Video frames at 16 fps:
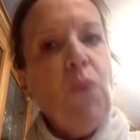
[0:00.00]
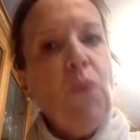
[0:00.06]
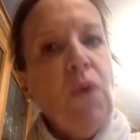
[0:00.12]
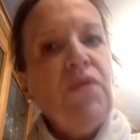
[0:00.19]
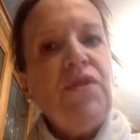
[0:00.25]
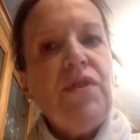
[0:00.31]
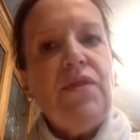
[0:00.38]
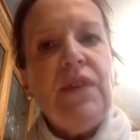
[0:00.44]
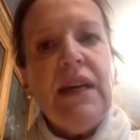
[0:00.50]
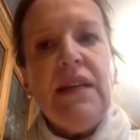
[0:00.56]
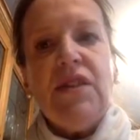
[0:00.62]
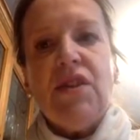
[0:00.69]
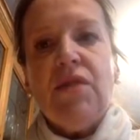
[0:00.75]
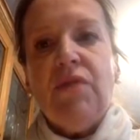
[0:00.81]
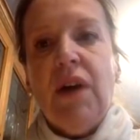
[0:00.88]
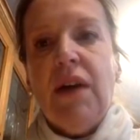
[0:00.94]
wanted
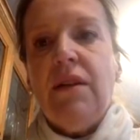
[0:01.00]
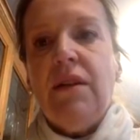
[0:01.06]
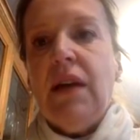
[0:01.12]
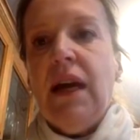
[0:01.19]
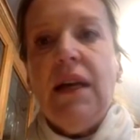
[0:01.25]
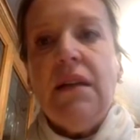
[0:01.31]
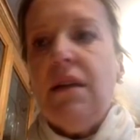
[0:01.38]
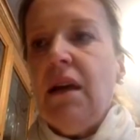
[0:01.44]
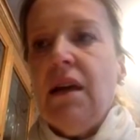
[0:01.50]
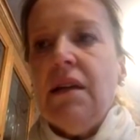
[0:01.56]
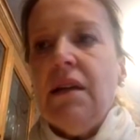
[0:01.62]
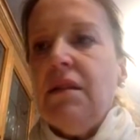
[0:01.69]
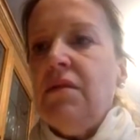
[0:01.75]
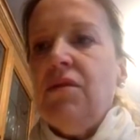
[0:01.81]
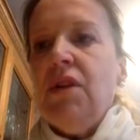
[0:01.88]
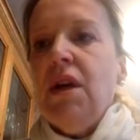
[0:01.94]
things to run.
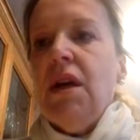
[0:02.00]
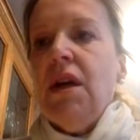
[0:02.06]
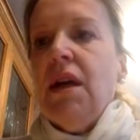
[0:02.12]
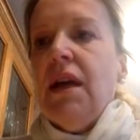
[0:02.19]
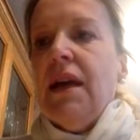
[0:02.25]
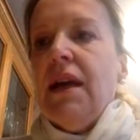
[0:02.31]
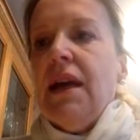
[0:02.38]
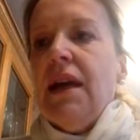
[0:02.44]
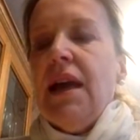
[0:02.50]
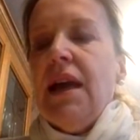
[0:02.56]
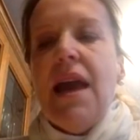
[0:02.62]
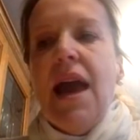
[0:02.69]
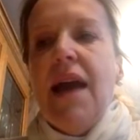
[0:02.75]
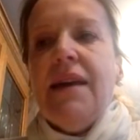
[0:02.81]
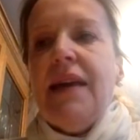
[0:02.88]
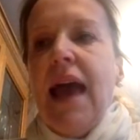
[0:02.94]
And
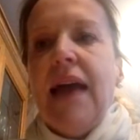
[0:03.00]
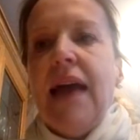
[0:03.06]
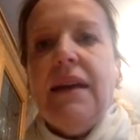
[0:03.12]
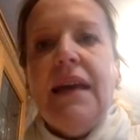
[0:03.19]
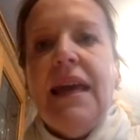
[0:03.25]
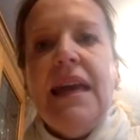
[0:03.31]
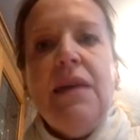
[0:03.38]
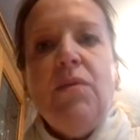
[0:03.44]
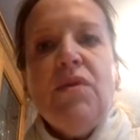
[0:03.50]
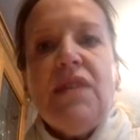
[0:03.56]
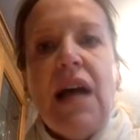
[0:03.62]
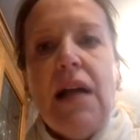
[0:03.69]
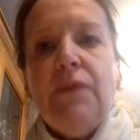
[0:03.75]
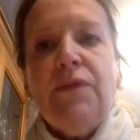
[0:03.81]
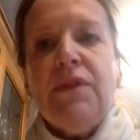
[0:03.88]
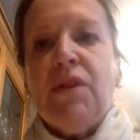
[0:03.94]
again, he was
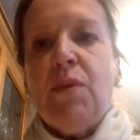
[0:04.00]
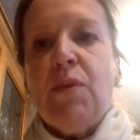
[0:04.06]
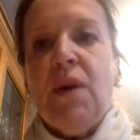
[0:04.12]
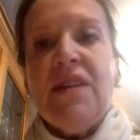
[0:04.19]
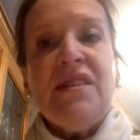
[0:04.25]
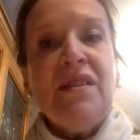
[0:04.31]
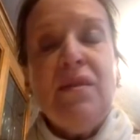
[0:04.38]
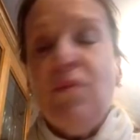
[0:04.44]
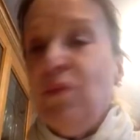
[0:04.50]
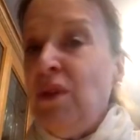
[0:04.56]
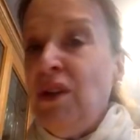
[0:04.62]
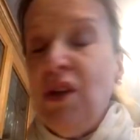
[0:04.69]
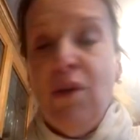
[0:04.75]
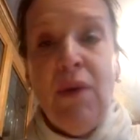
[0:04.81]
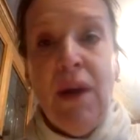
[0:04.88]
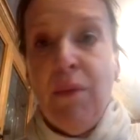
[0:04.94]
helpful to us and we
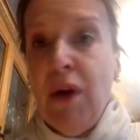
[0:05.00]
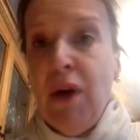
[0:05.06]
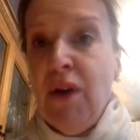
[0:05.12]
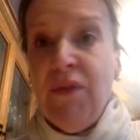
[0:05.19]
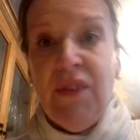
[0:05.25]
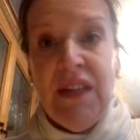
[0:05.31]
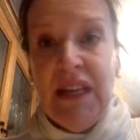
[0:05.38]
knew him over the